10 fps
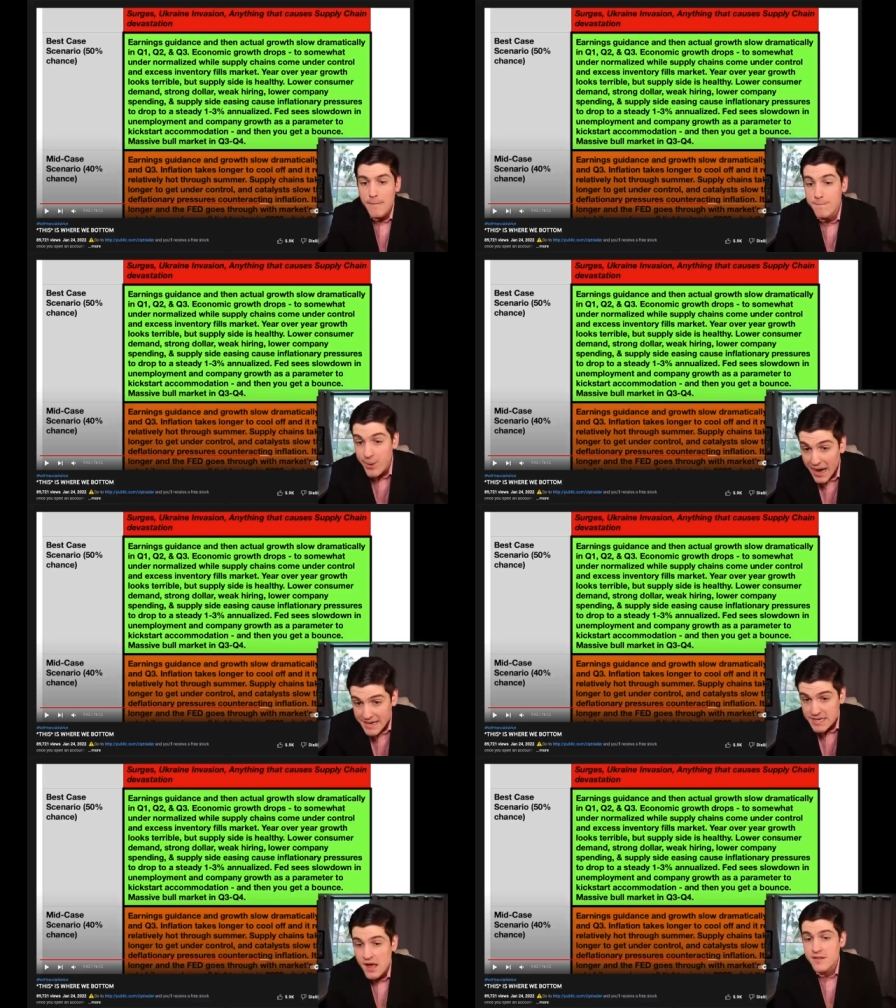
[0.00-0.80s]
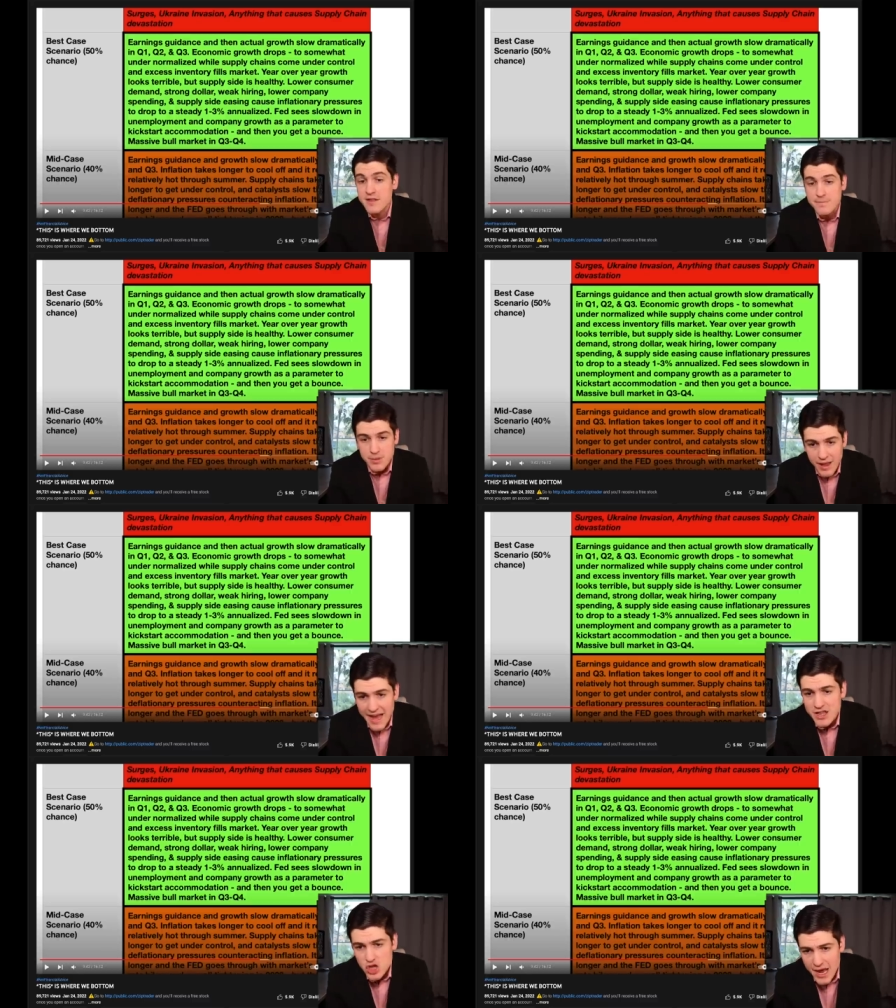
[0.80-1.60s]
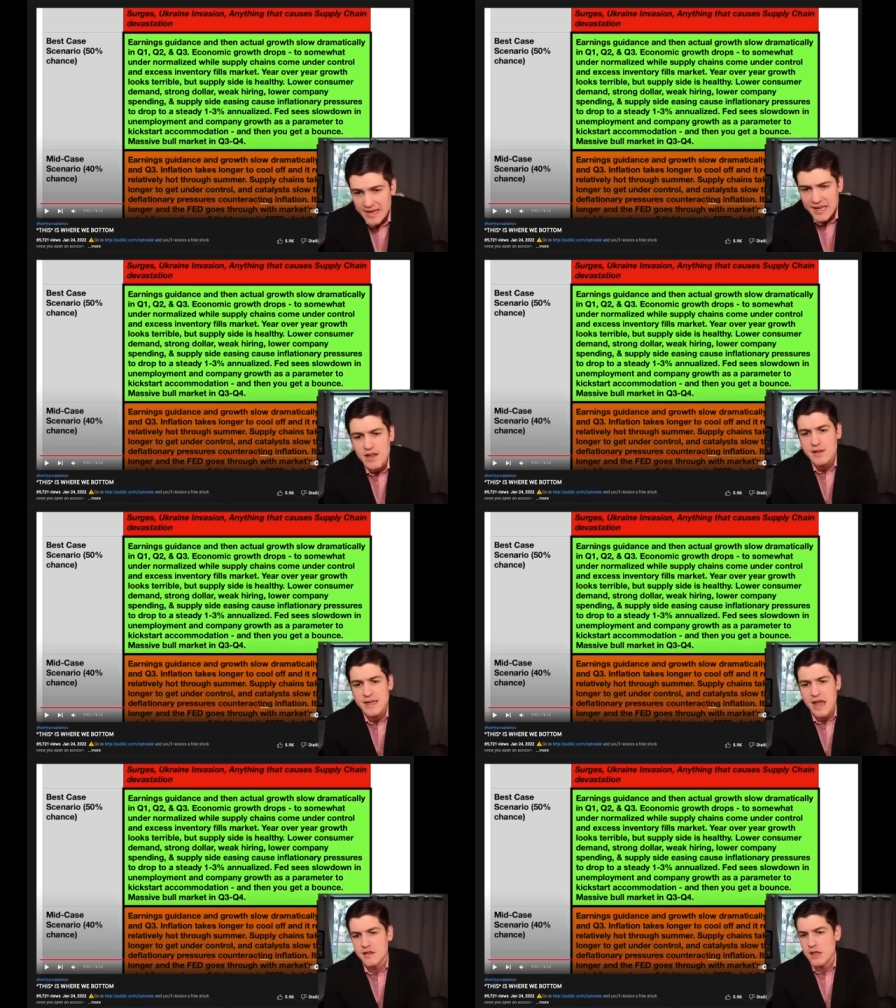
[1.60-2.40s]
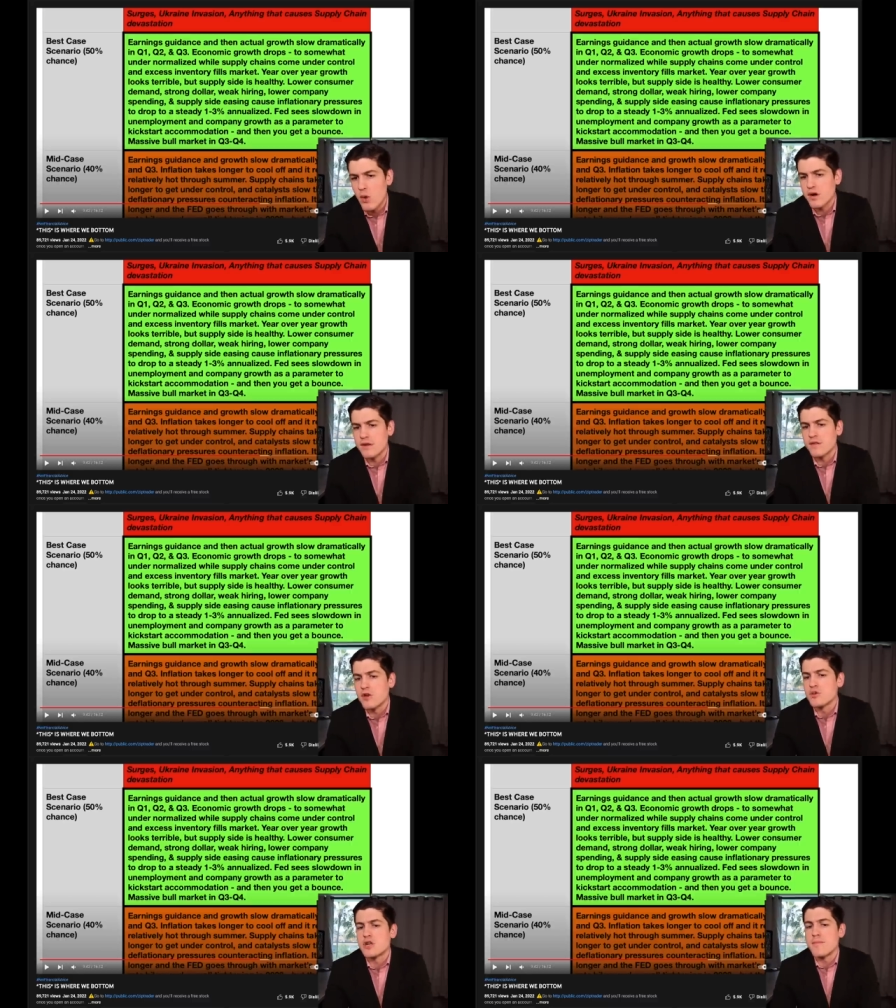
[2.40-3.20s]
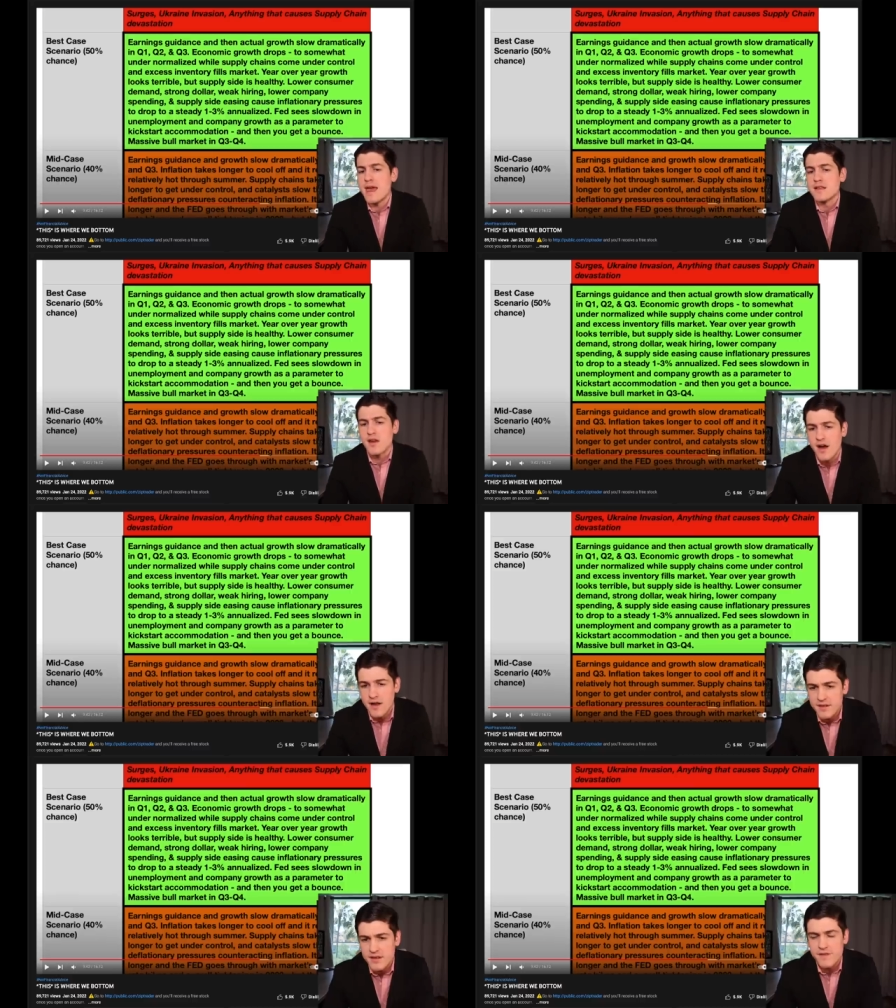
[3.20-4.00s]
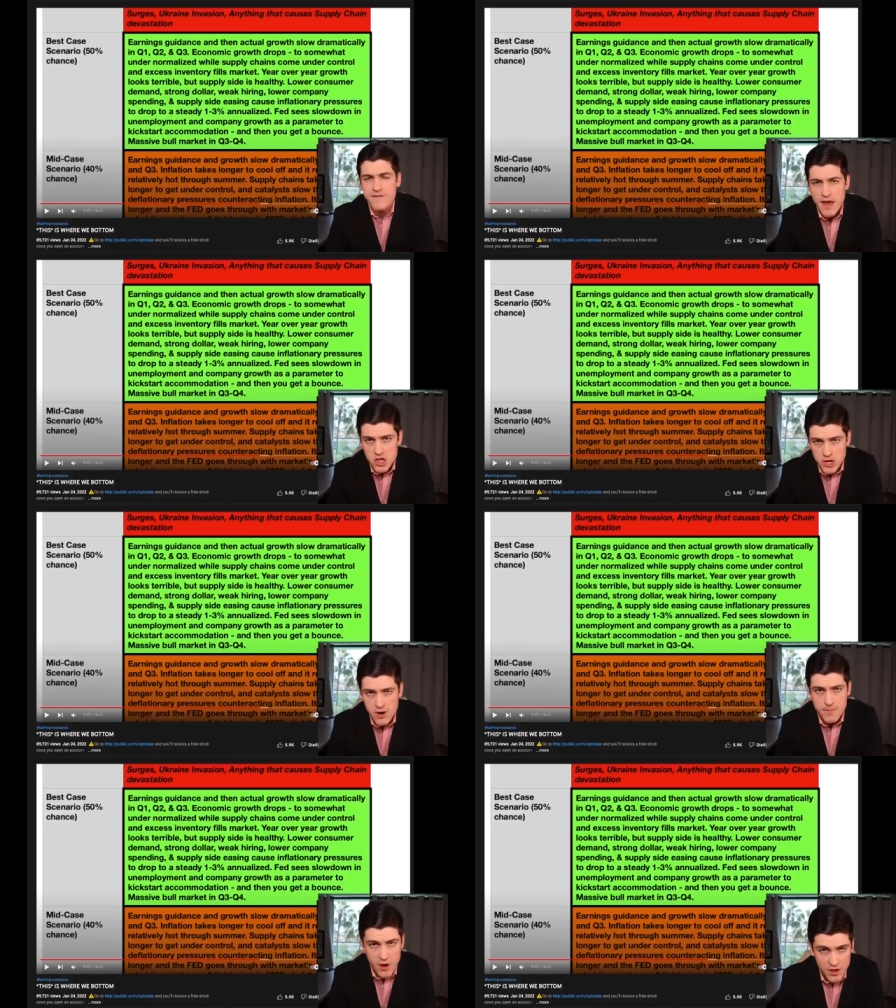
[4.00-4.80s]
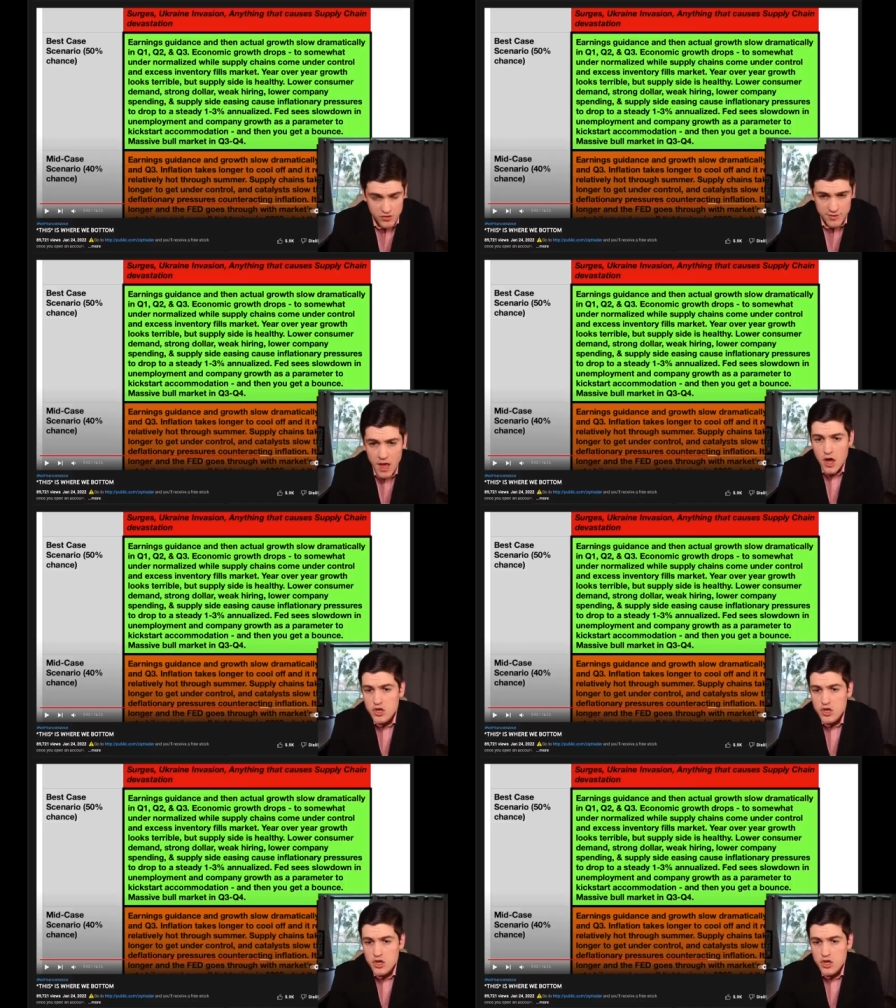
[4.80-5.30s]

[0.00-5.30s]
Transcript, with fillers: but supply chain healing and lower consumer demand causes inflationary pressures